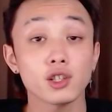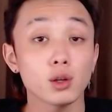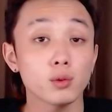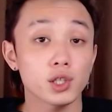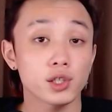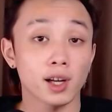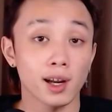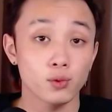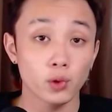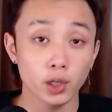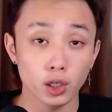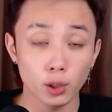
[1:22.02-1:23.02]
which times
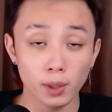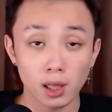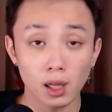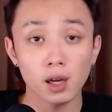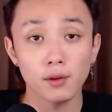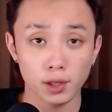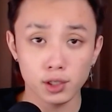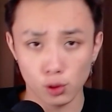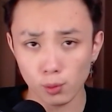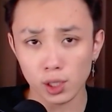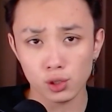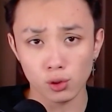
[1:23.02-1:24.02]
we're going to be live, then do
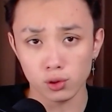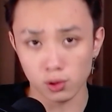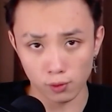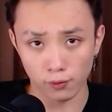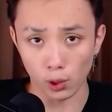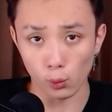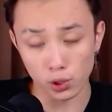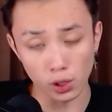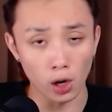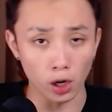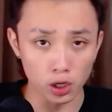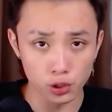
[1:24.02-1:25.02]
make sure to follow us
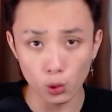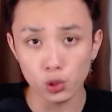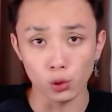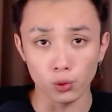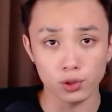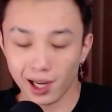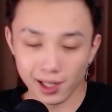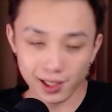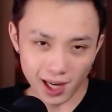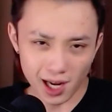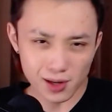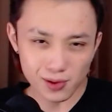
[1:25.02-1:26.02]
on our socials. And
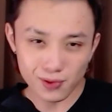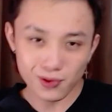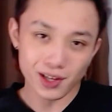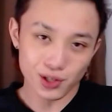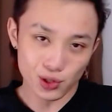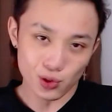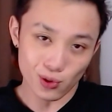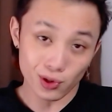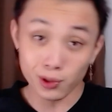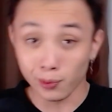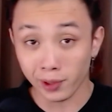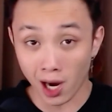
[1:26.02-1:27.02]
now let's talk
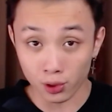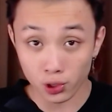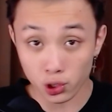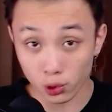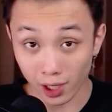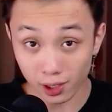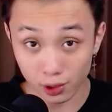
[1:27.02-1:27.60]
some Counter-Strike